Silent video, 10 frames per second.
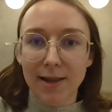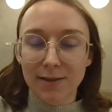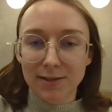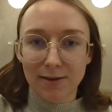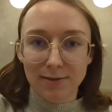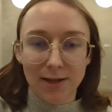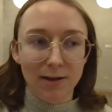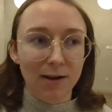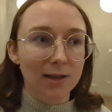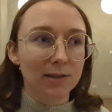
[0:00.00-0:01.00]
in the south side
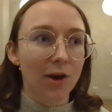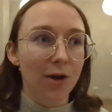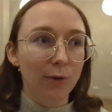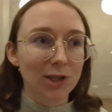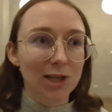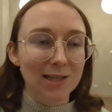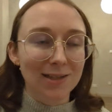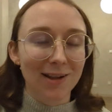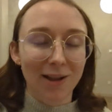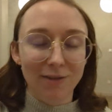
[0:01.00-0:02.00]
of Glasgow, which
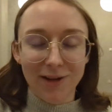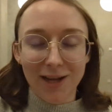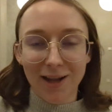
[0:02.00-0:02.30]
is lovely.